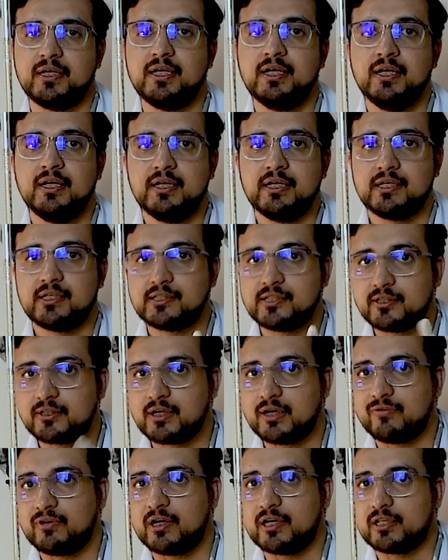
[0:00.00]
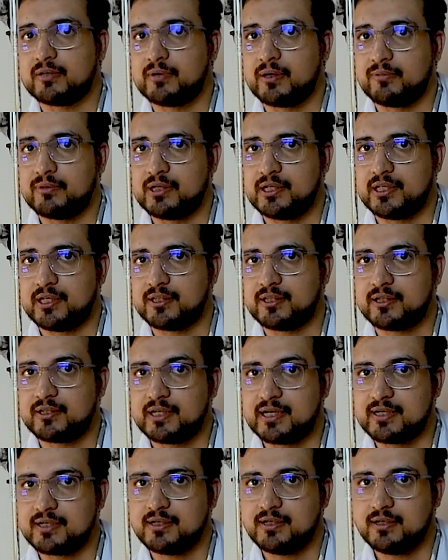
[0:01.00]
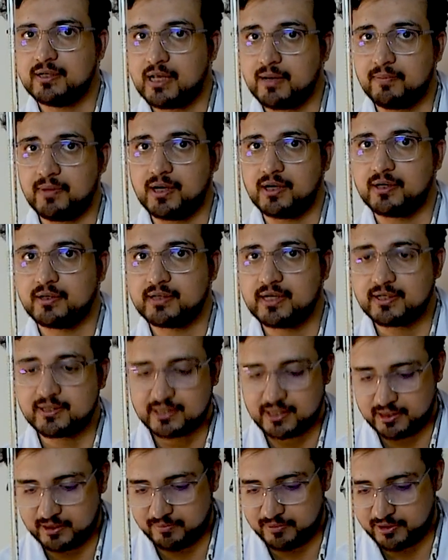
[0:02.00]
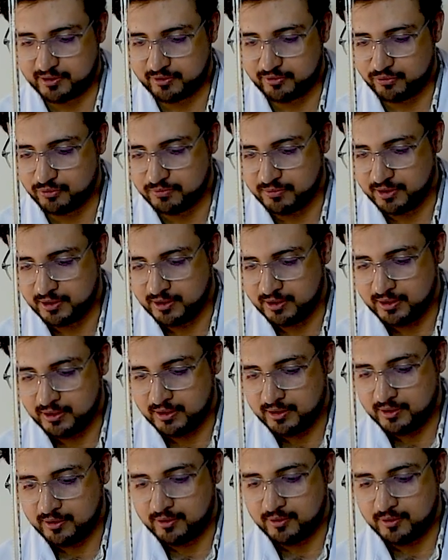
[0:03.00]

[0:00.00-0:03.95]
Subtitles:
We started with only 10 milliliters of hydrochloric acid,